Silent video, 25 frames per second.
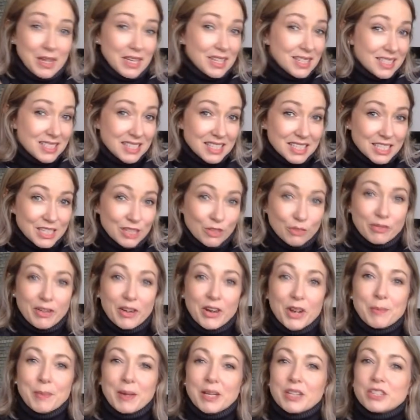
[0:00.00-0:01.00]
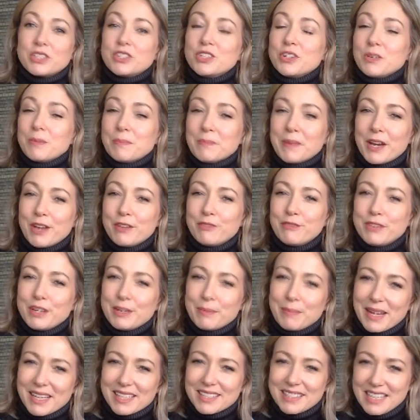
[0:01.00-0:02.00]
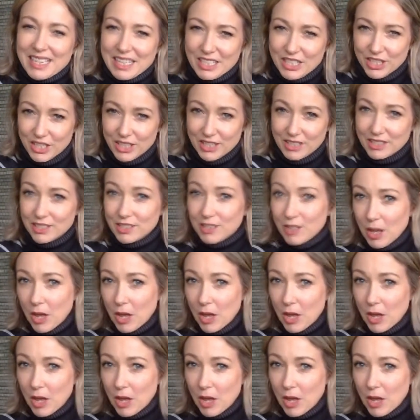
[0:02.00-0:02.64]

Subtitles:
still very much doing biofeedback sessions